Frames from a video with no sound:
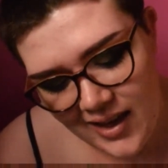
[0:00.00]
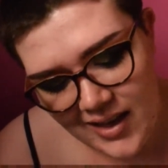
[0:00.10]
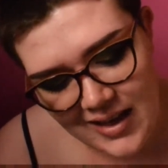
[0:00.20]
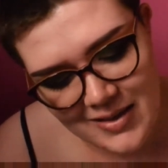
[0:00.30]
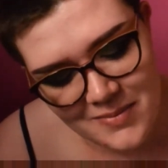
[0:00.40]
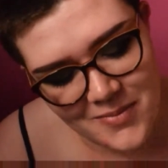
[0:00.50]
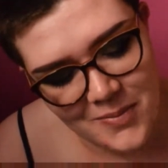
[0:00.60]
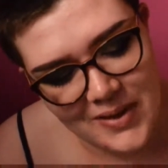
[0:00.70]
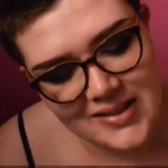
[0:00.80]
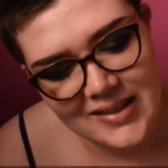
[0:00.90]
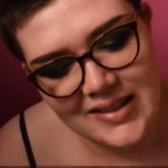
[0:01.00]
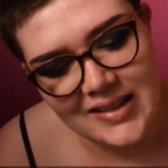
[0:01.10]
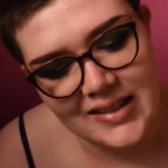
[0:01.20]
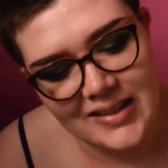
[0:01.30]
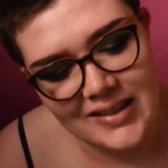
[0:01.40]
um, but
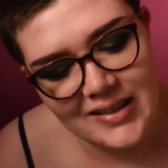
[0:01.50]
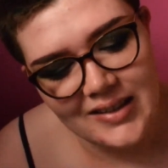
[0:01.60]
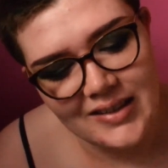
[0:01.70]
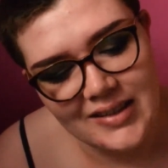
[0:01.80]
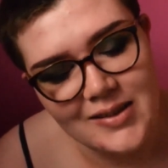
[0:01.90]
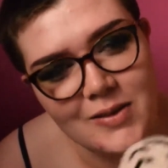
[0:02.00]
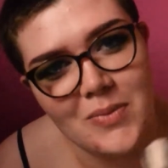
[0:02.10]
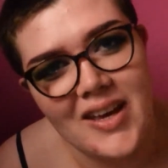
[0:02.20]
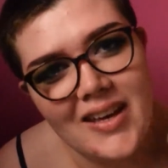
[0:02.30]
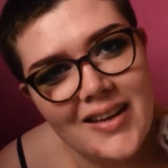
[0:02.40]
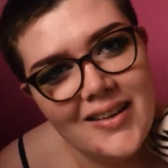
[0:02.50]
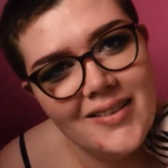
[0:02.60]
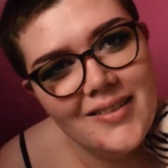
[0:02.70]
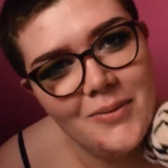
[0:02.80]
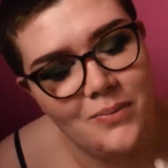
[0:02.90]
basically, this is my
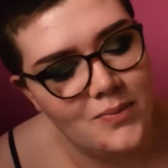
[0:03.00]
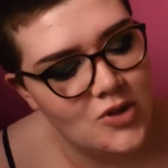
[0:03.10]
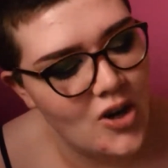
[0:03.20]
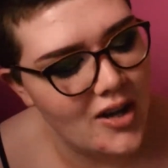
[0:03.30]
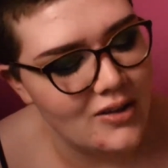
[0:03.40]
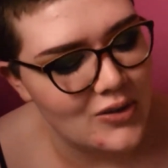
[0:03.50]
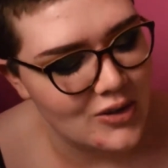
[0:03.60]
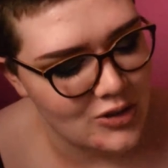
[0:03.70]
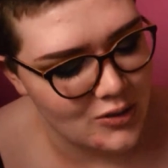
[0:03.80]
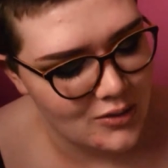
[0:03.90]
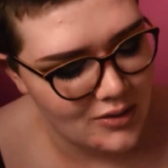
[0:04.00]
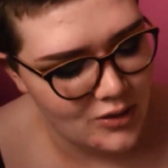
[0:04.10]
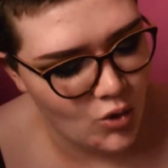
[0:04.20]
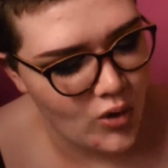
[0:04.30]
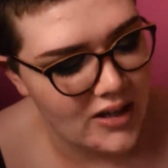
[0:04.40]
childhood
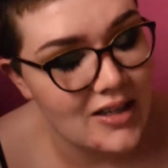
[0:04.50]
toy.